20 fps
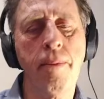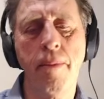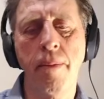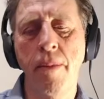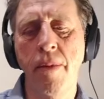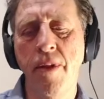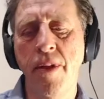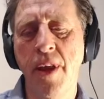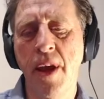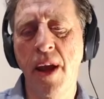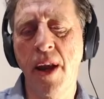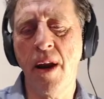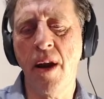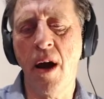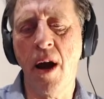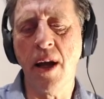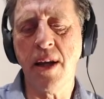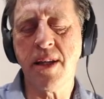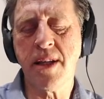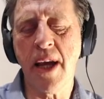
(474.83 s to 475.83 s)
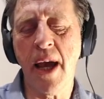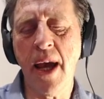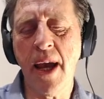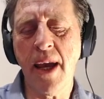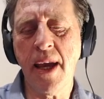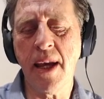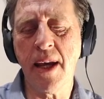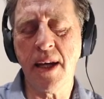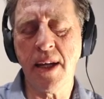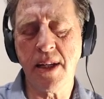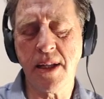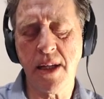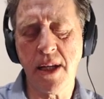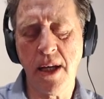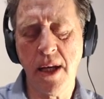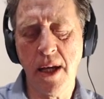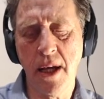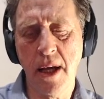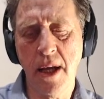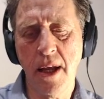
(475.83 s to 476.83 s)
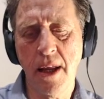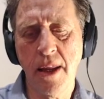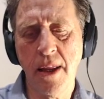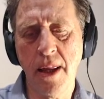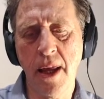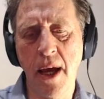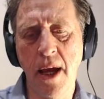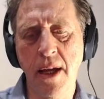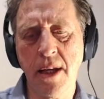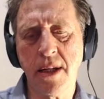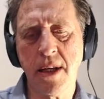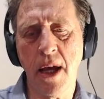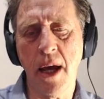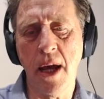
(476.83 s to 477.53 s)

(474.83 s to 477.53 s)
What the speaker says: then I take it that